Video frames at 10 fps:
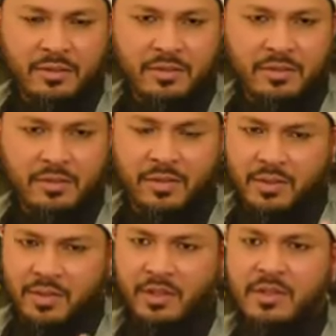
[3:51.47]
First, it
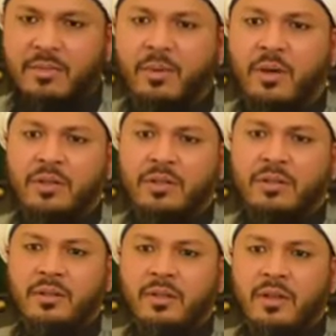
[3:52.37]
is important,
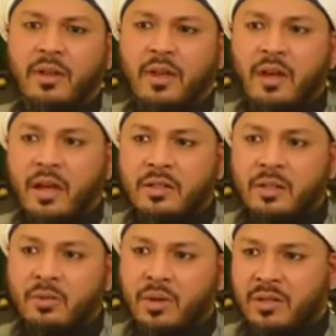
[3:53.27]
as it
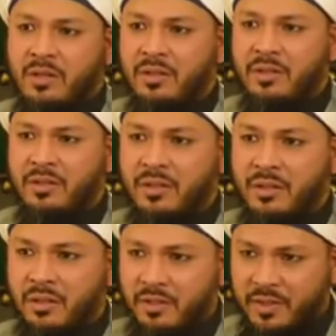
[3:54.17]
was in the
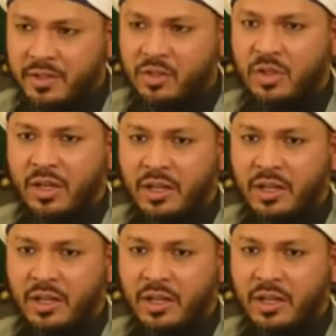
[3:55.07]
first Jahiliyyah.